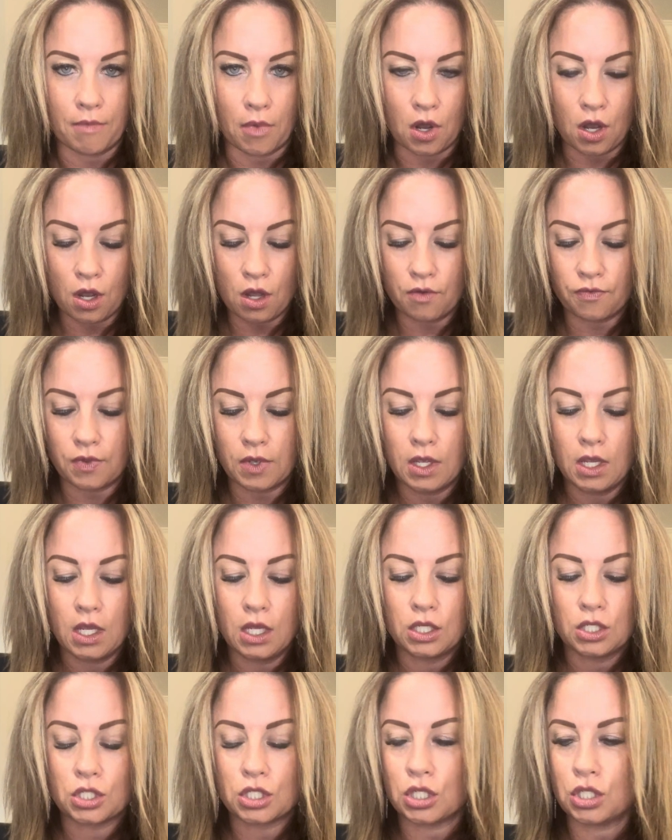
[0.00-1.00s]
off
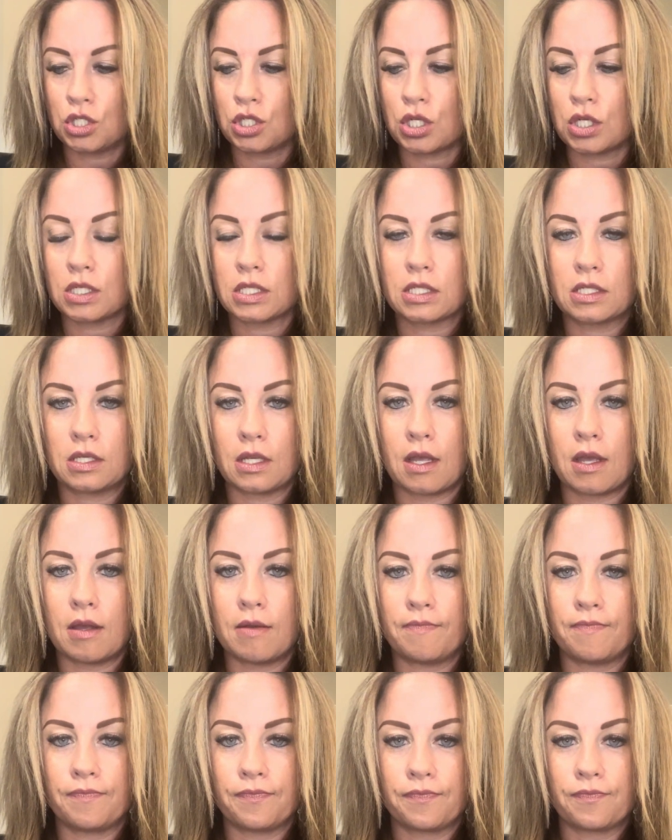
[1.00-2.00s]
to just
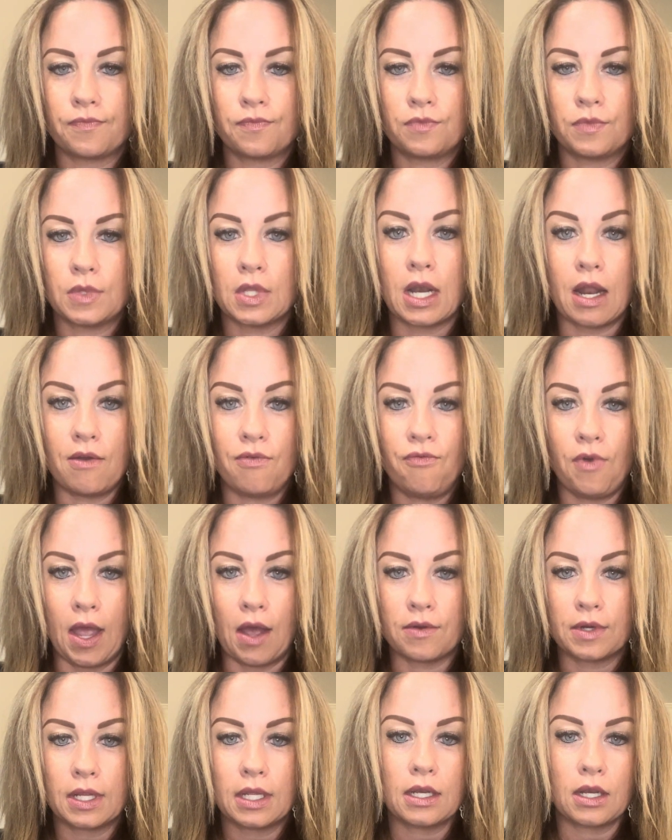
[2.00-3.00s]
that I
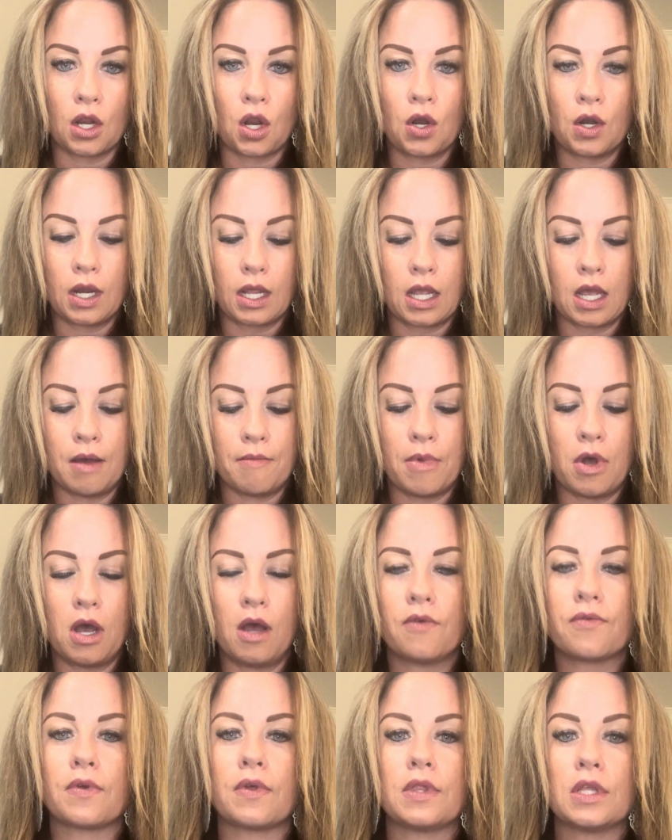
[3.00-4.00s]
found it and heard it come
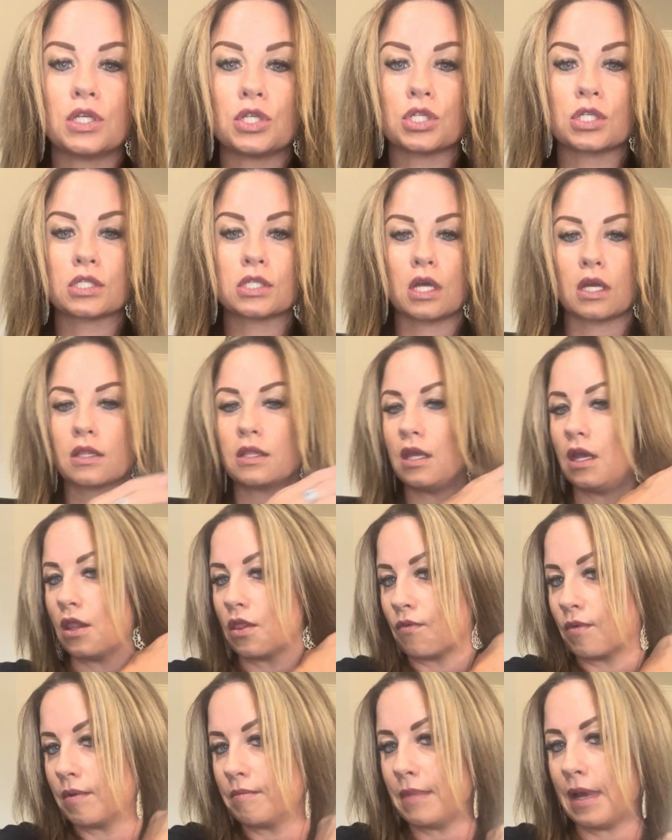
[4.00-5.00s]
off, and then just stuck the other
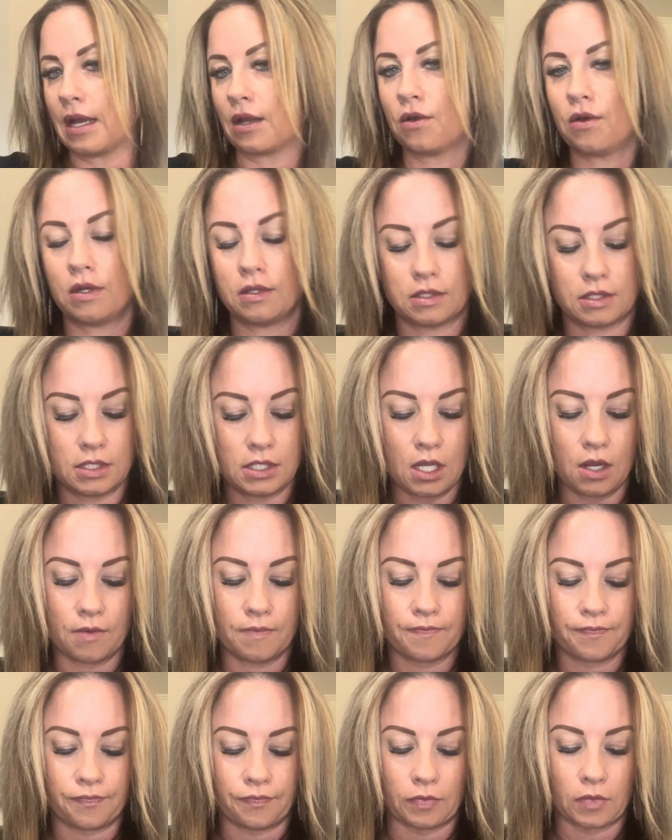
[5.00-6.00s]
one back on. So
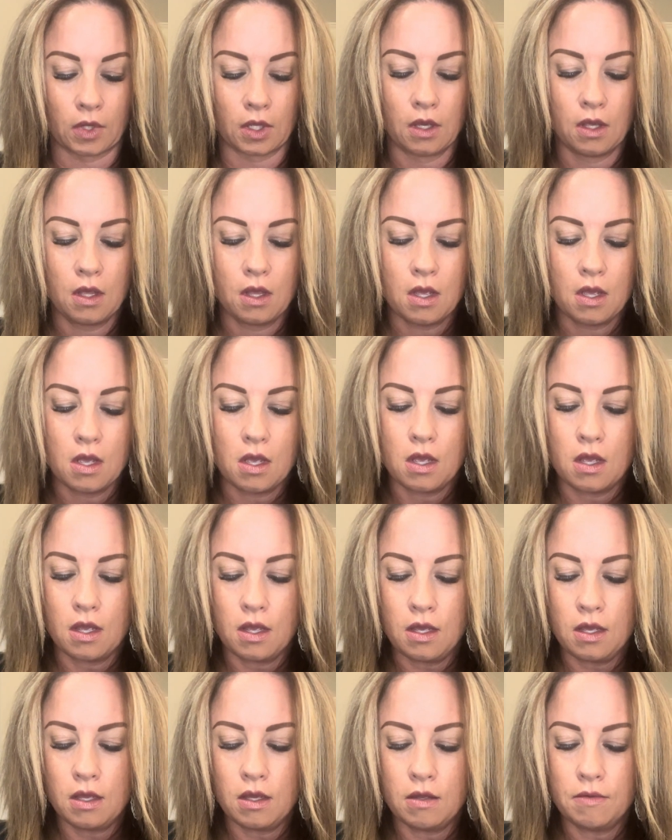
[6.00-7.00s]

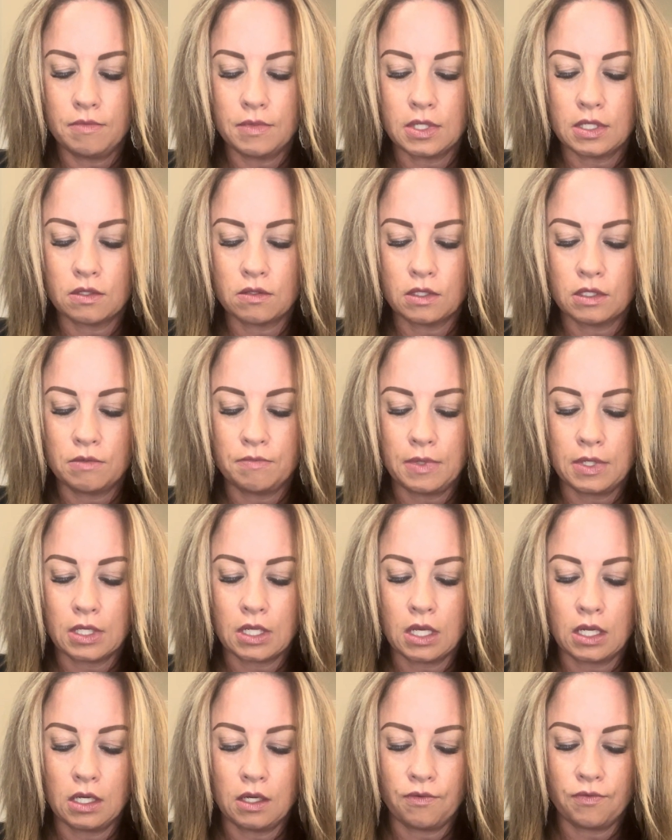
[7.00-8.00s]
this one's been
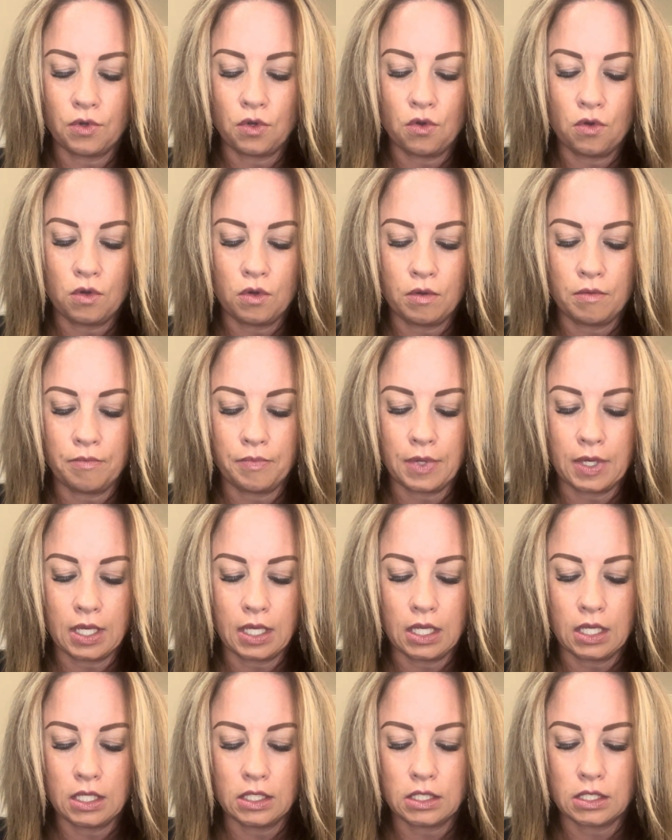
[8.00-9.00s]
kind of difficult,
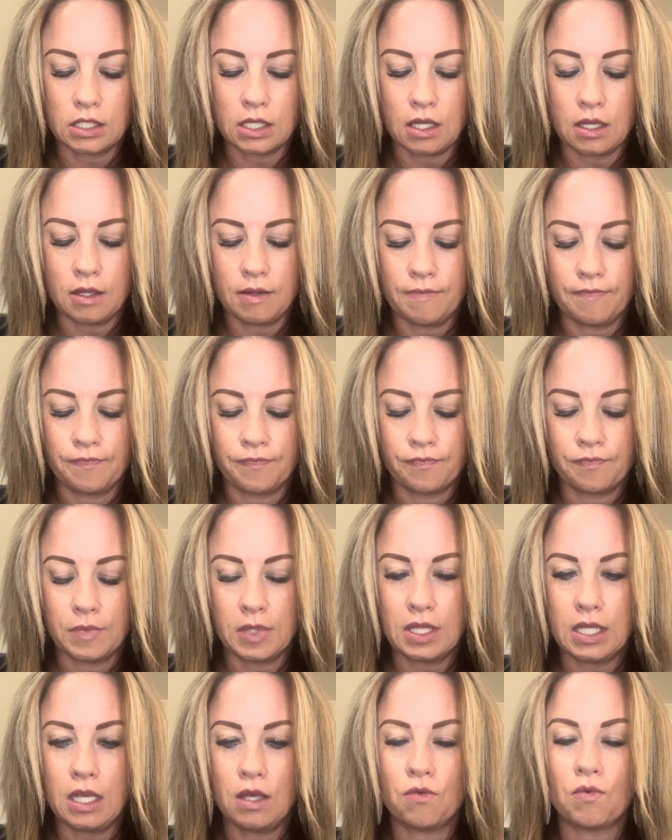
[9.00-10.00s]
but
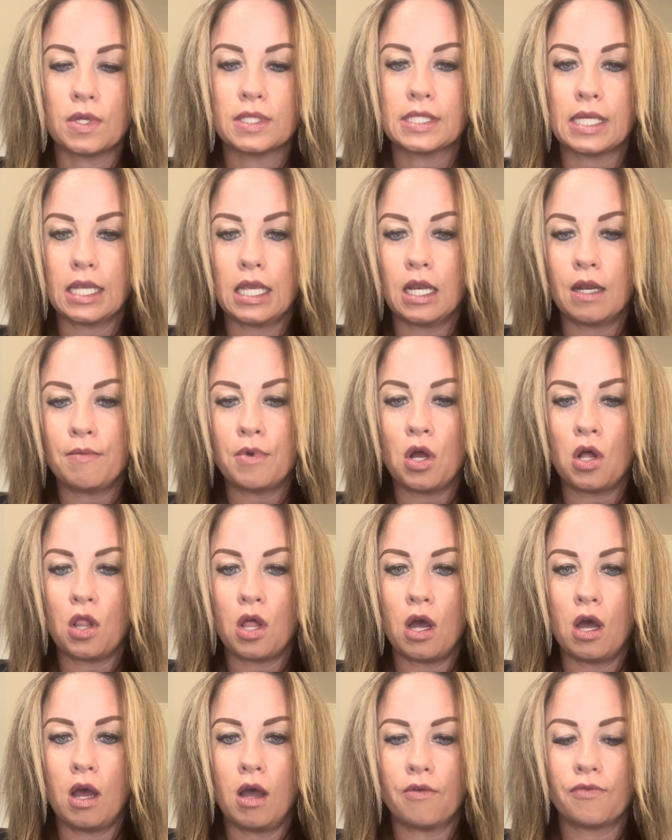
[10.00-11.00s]
then once I get them all
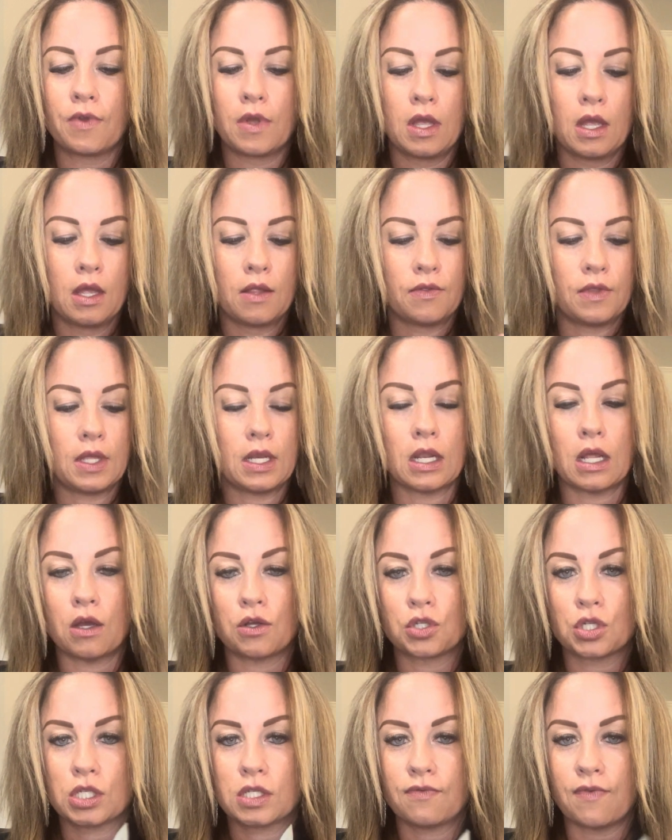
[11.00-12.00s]
off, then I'll
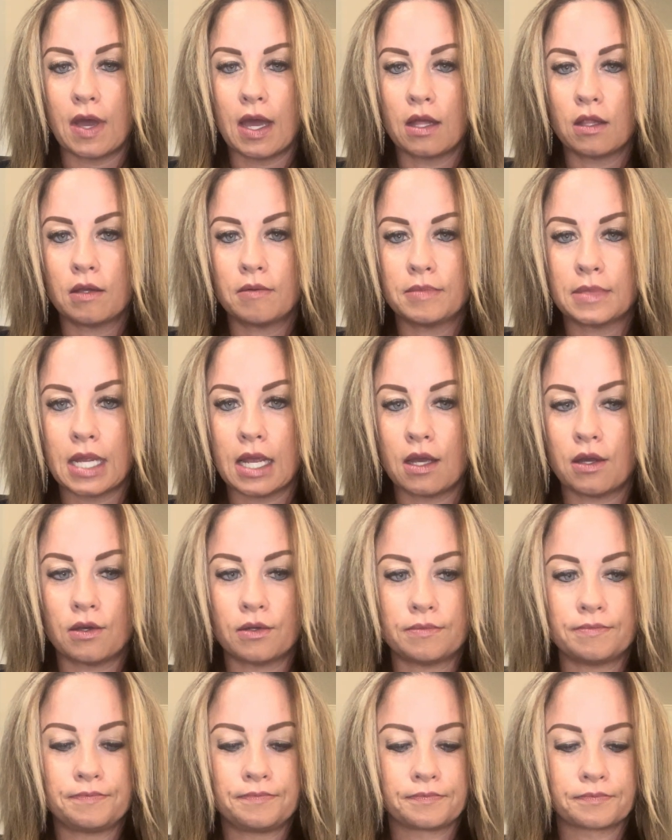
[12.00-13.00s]
just file them
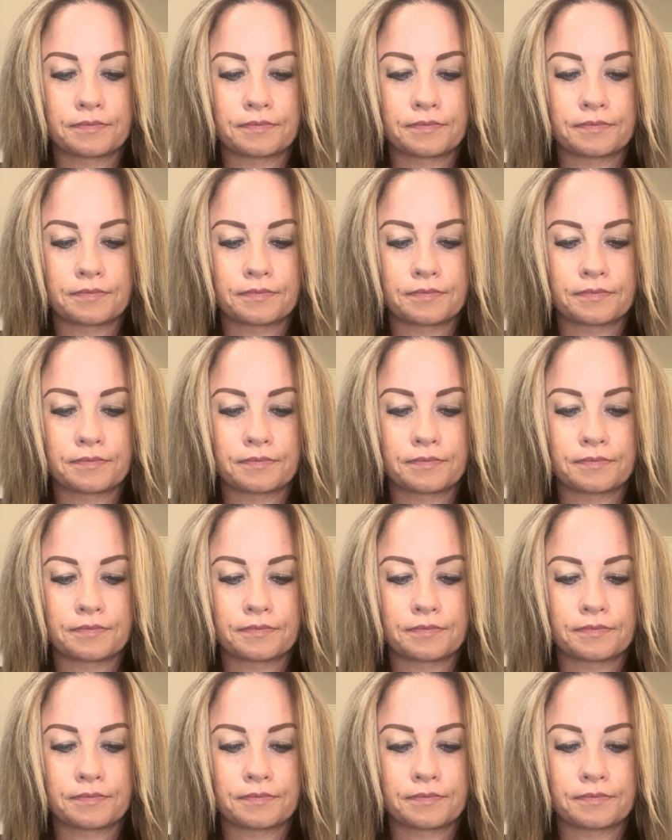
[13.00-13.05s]
down.